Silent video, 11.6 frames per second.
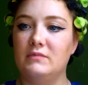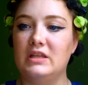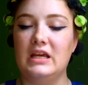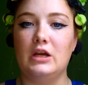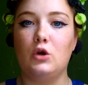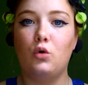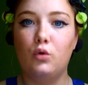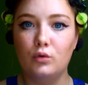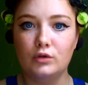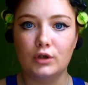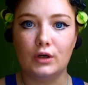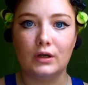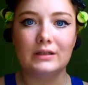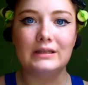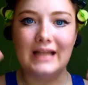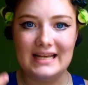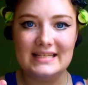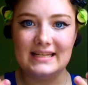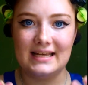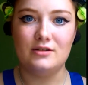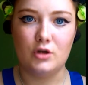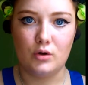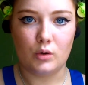the cooler light
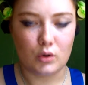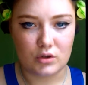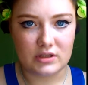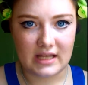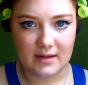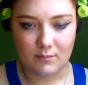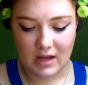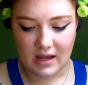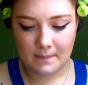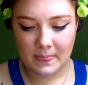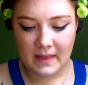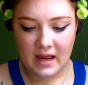skin tone girls like me.